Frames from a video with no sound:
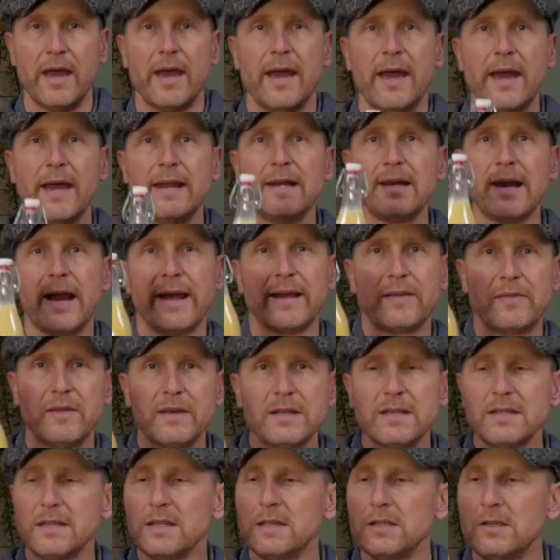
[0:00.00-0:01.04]
And like
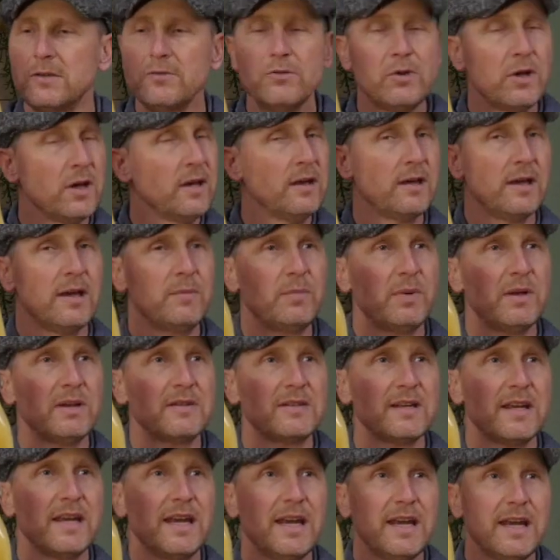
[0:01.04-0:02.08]
this, you can keep it
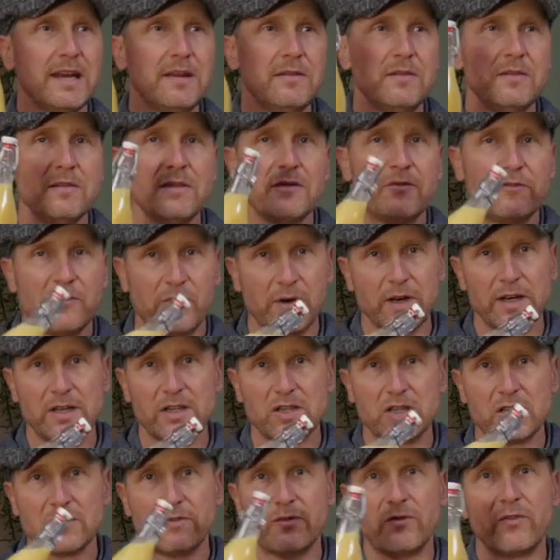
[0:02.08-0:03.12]
in the
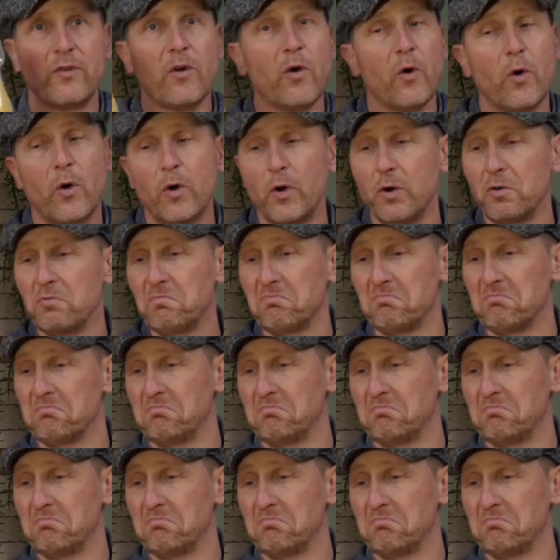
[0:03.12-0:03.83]
fridge for